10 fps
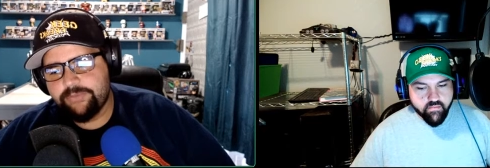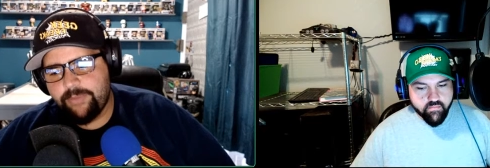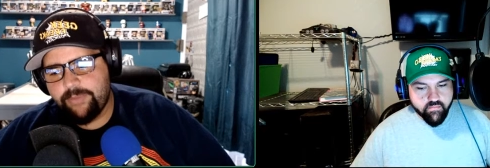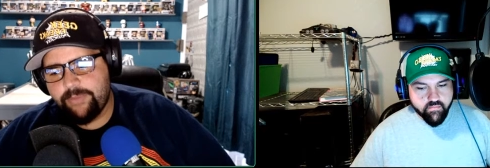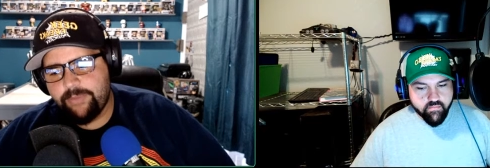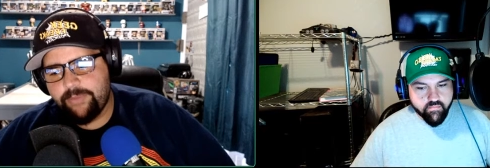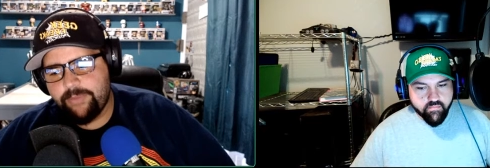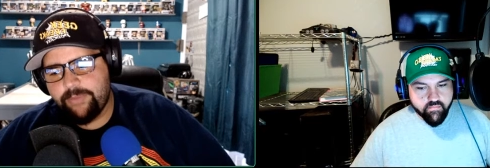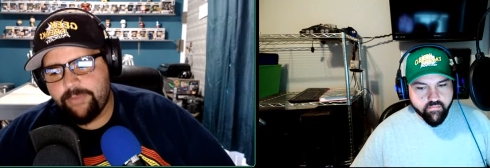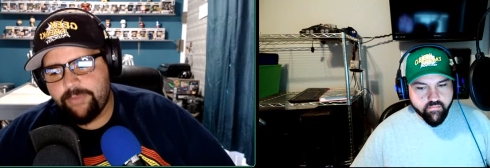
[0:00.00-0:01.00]
Speaker 1: by Madeleine
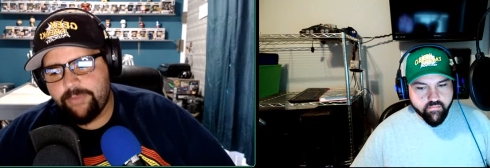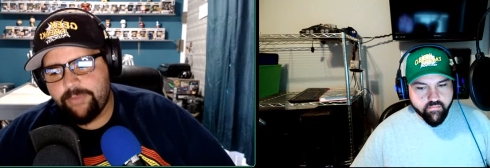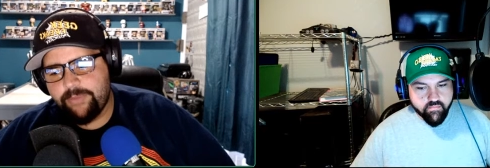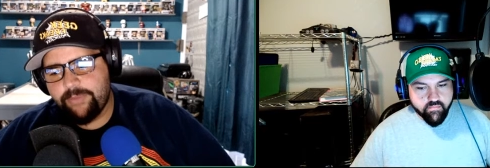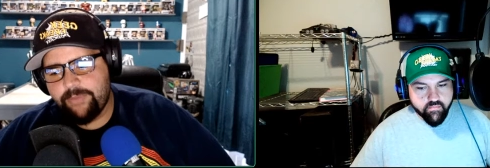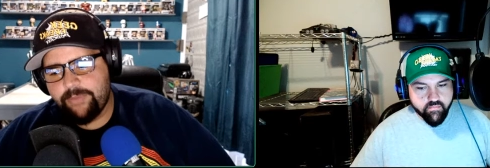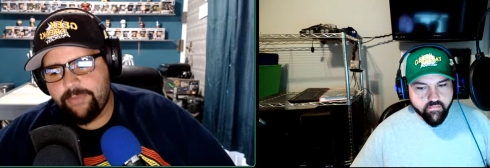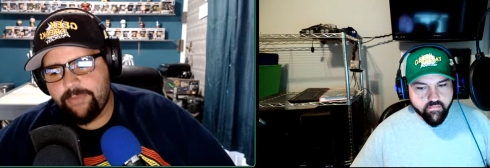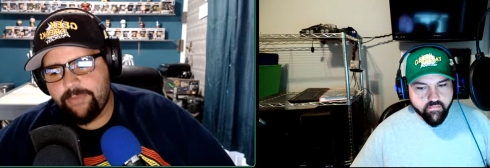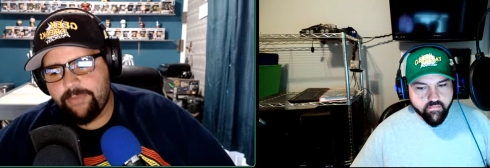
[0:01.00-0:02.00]
Roux we're
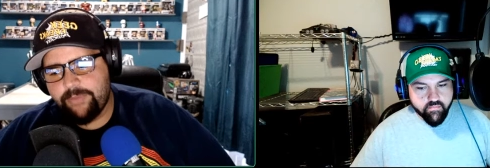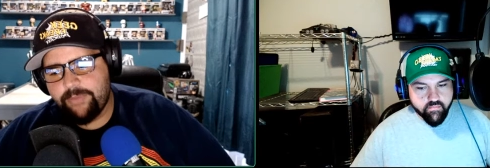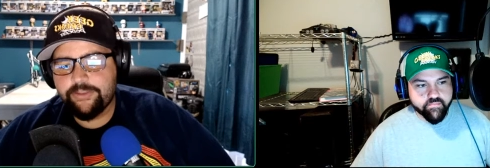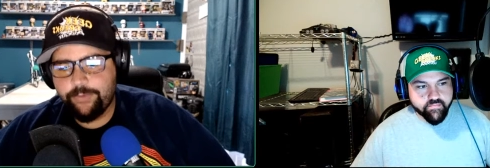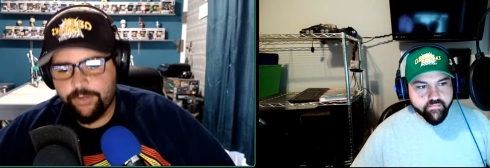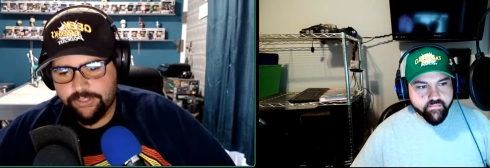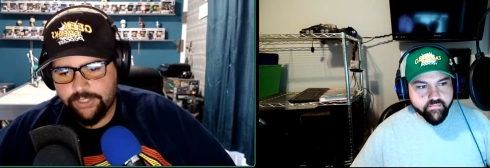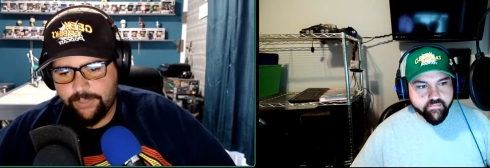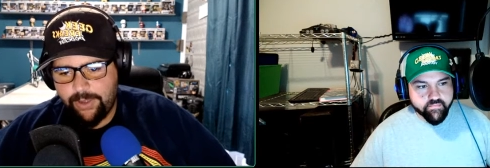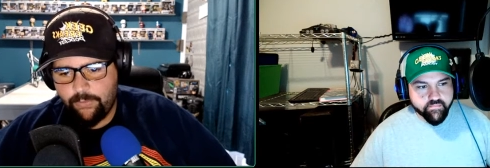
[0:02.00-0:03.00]
pushing back the book
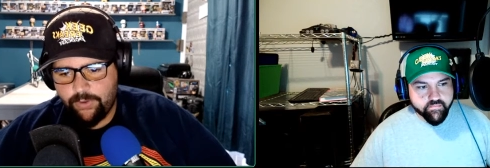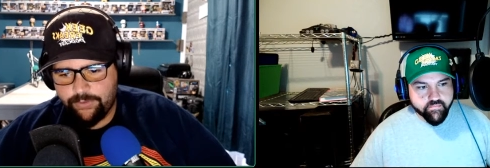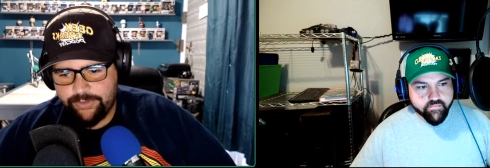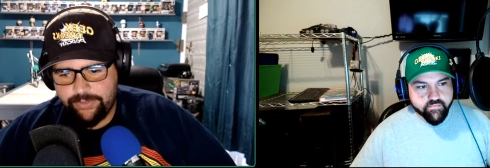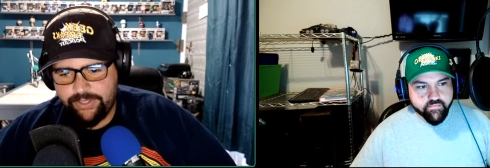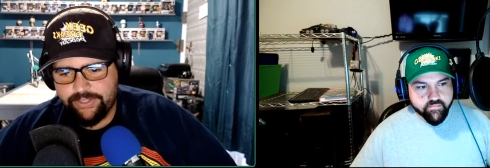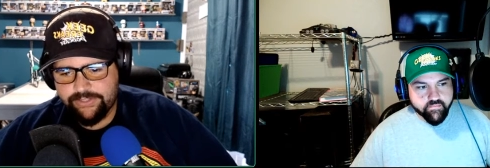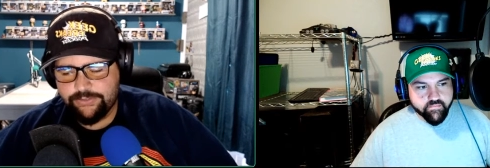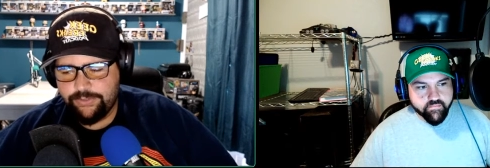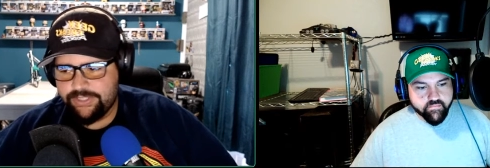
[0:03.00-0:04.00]
club by one week because
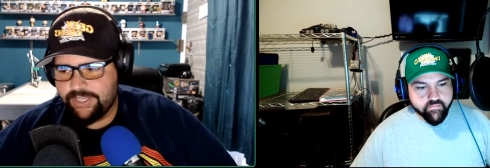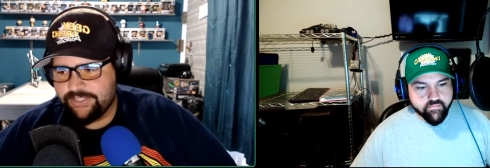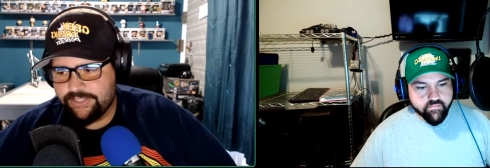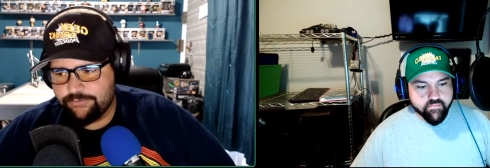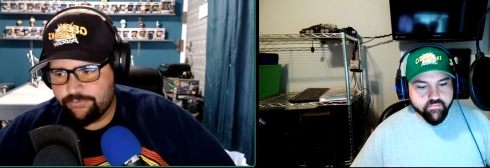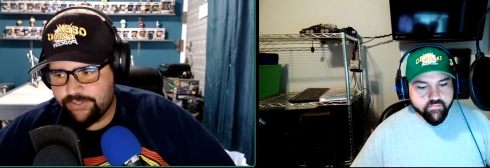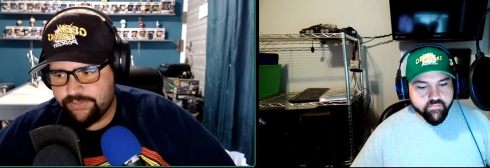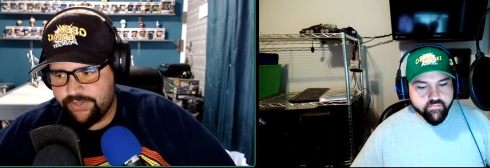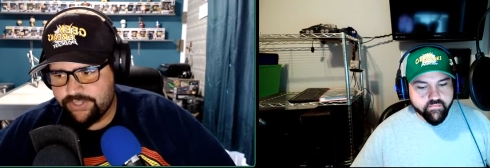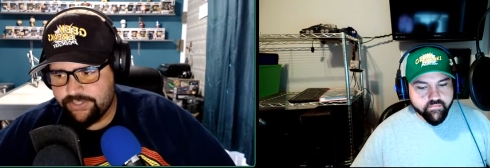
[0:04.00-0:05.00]
squeaks has his
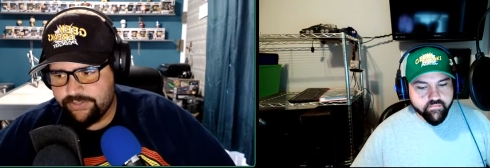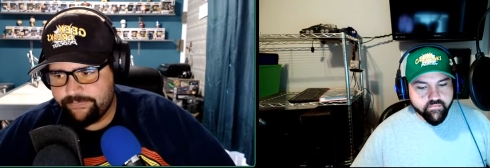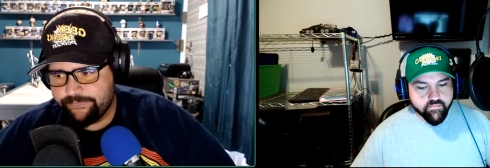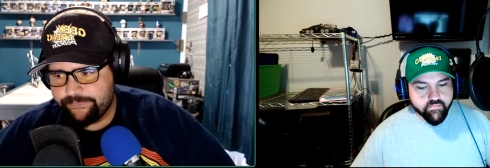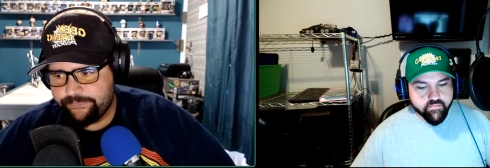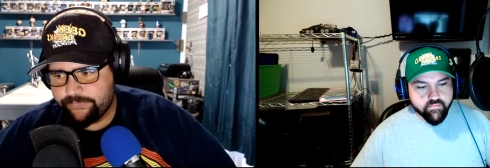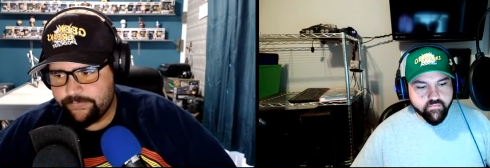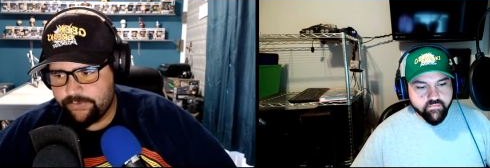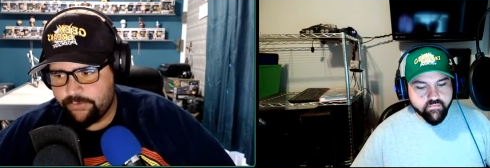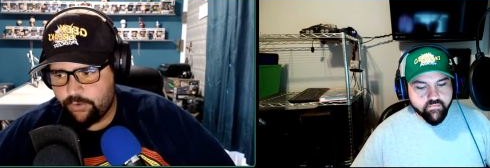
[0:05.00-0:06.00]
reservation
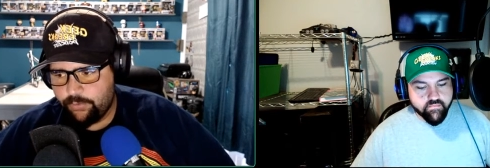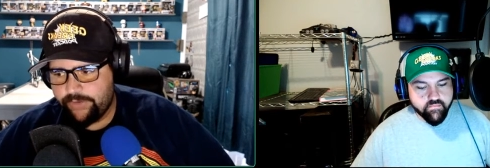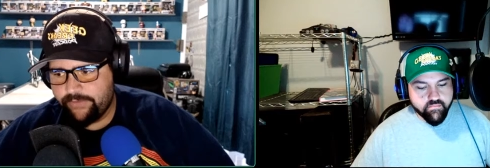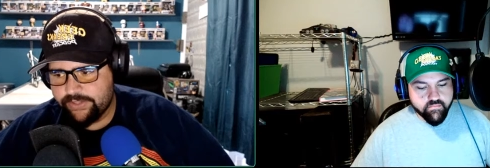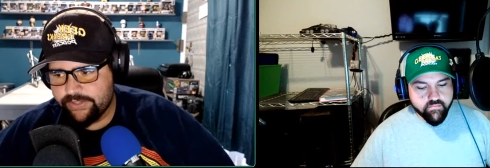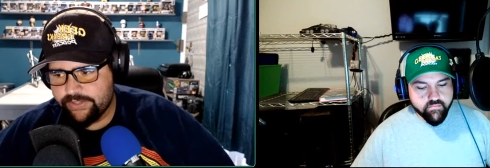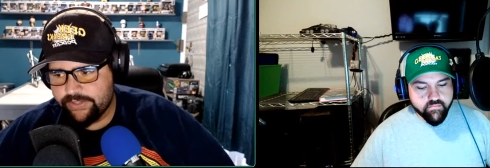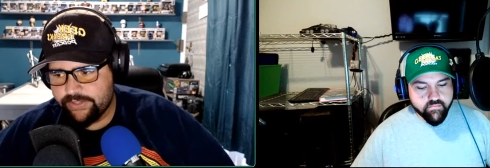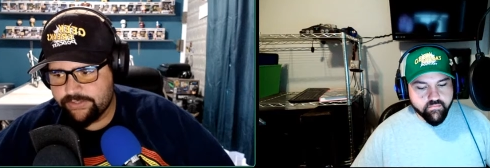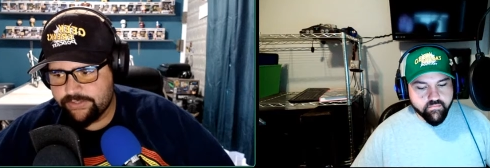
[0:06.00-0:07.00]
or whatever that's called
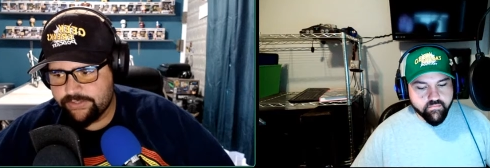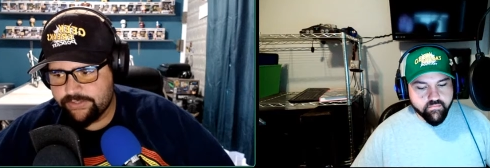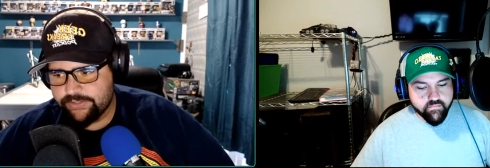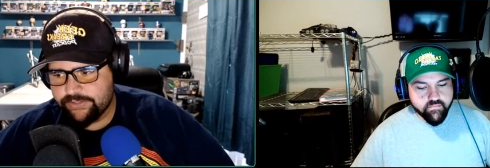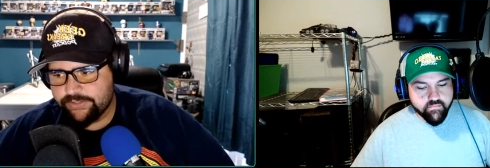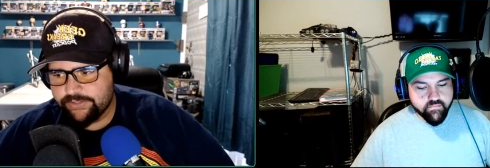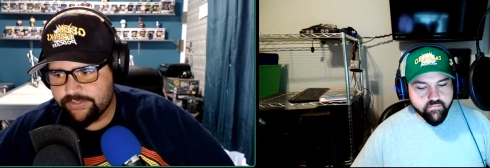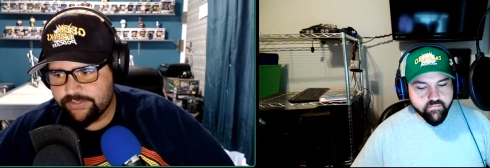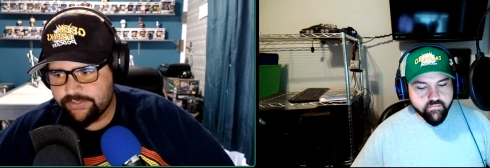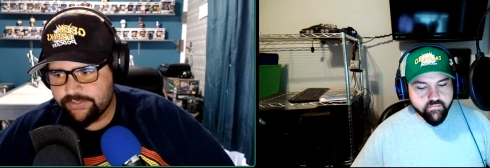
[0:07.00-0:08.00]
you know the military thing
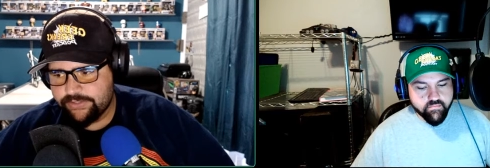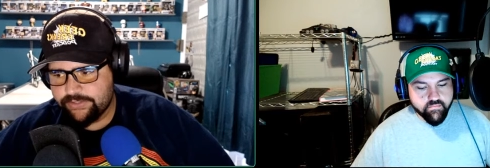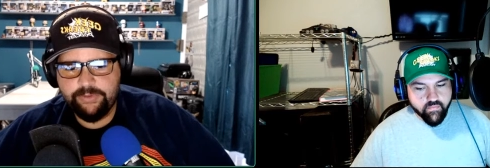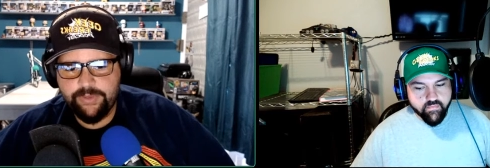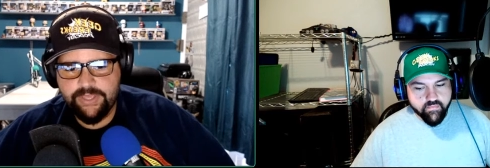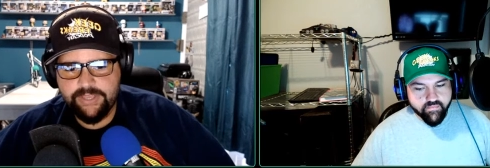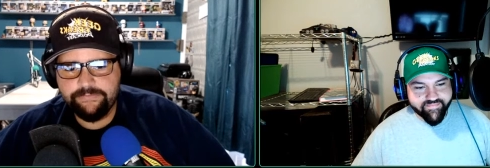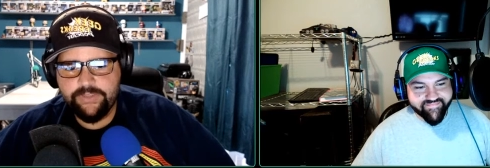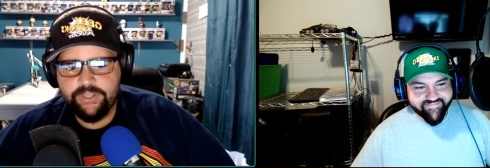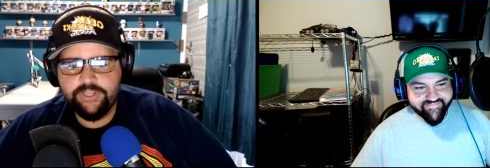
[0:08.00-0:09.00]
this upcoming weekend
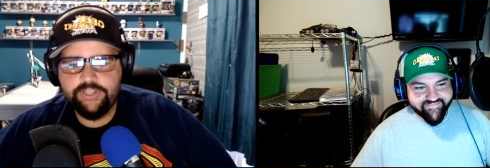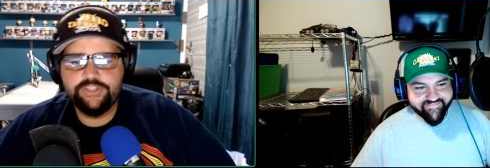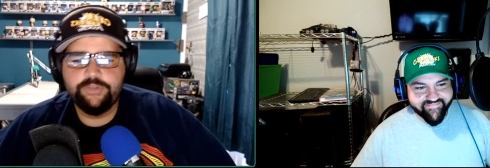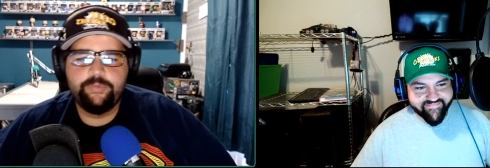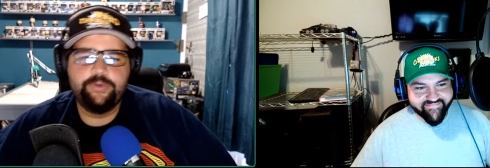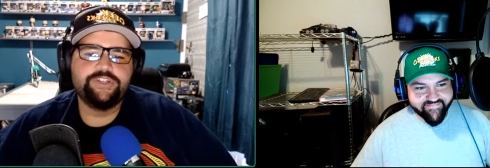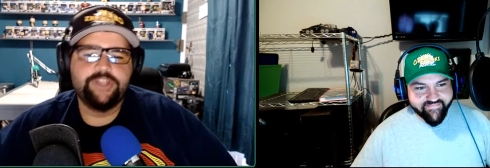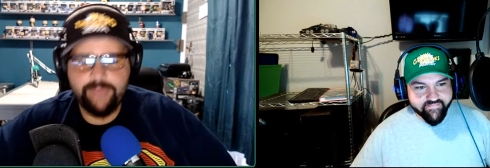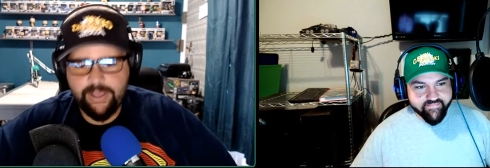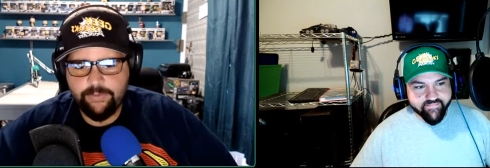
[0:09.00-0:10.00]
so we're pushing it
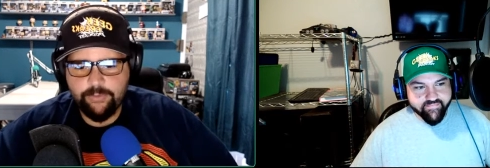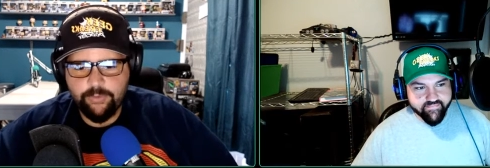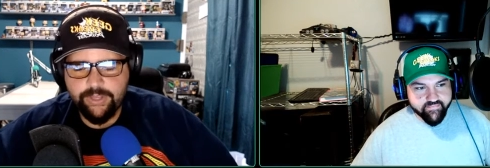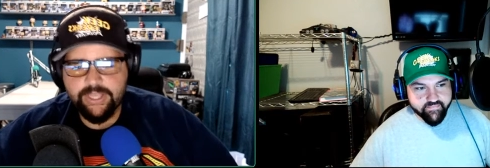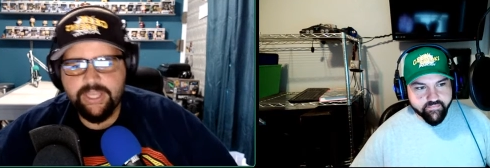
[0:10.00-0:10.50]
back one more week